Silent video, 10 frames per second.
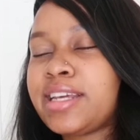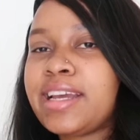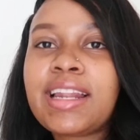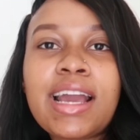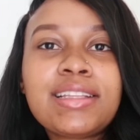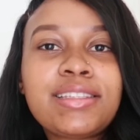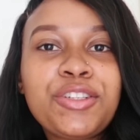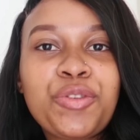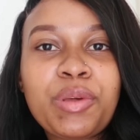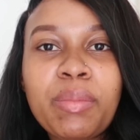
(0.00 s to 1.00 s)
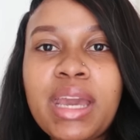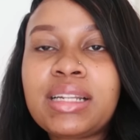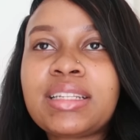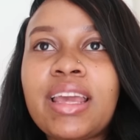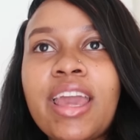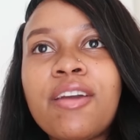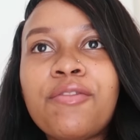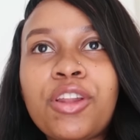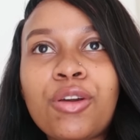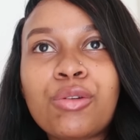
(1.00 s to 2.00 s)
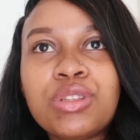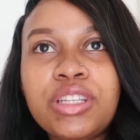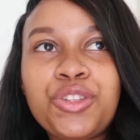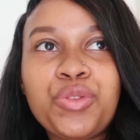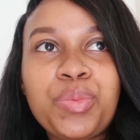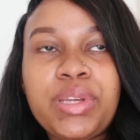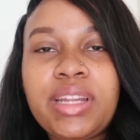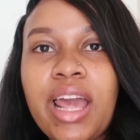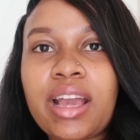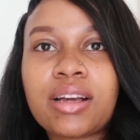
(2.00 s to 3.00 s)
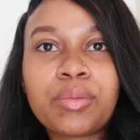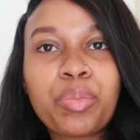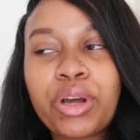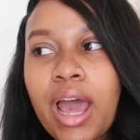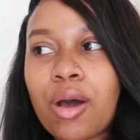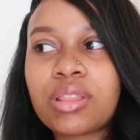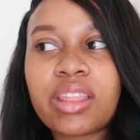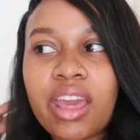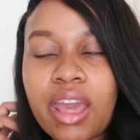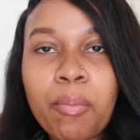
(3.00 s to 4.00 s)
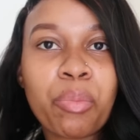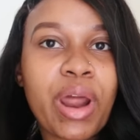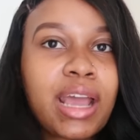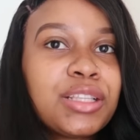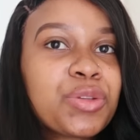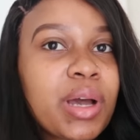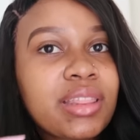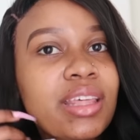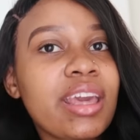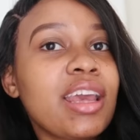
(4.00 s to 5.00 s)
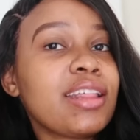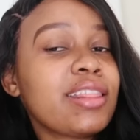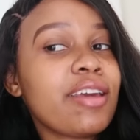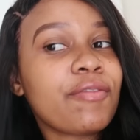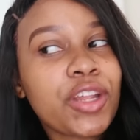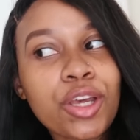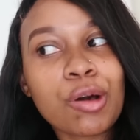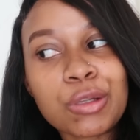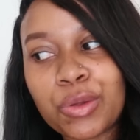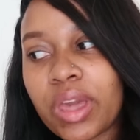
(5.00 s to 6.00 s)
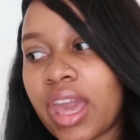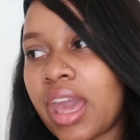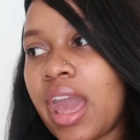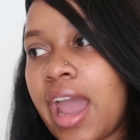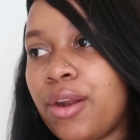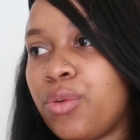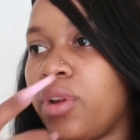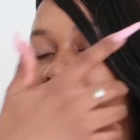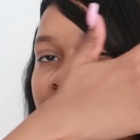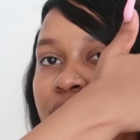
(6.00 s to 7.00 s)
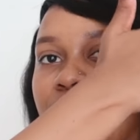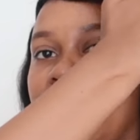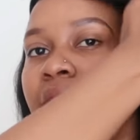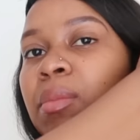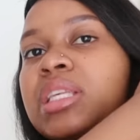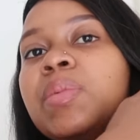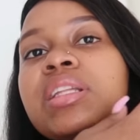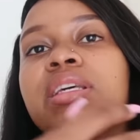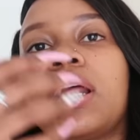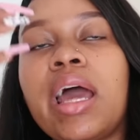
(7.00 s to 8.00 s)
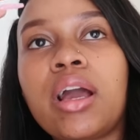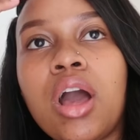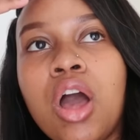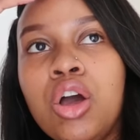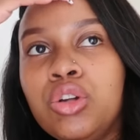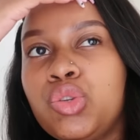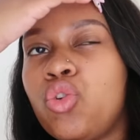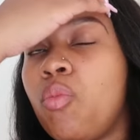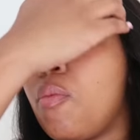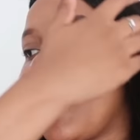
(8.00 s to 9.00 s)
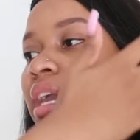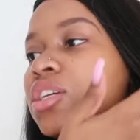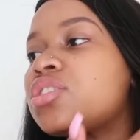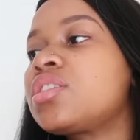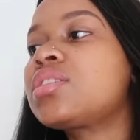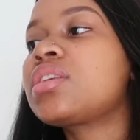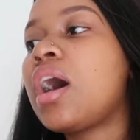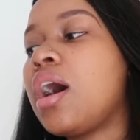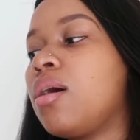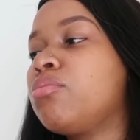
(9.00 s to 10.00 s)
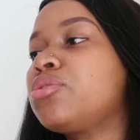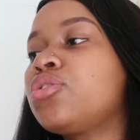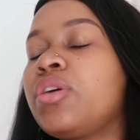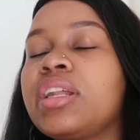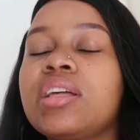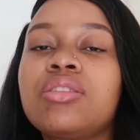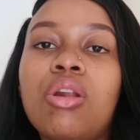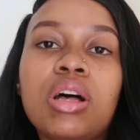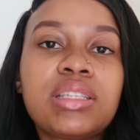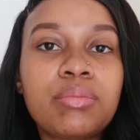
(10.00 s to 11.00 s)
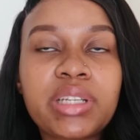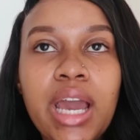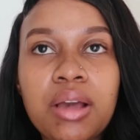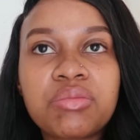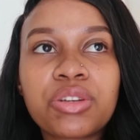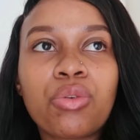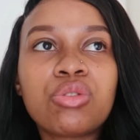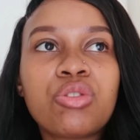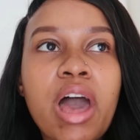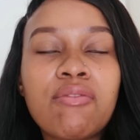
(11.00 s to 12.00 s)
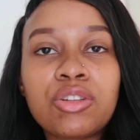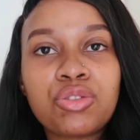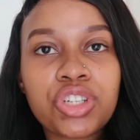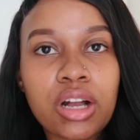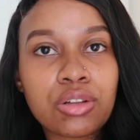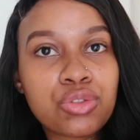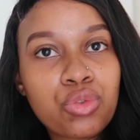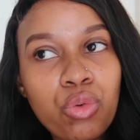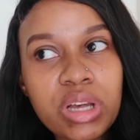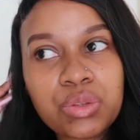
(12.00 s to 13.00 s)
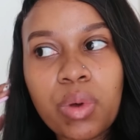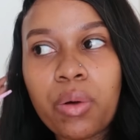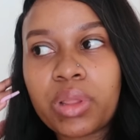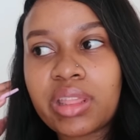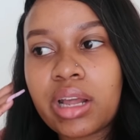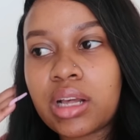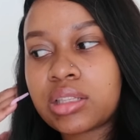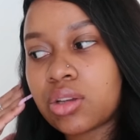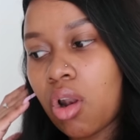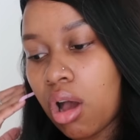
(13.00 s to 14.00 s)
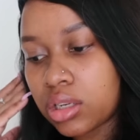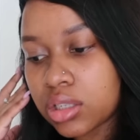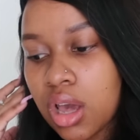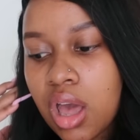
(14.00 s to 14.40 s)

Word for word: deadlines need to be met hair videos need to be like put out their brands want their their videos okay and really this week i'm expecting like two more packages um so it gets a lot sometimes and also having to juggle school as well with that it's a lot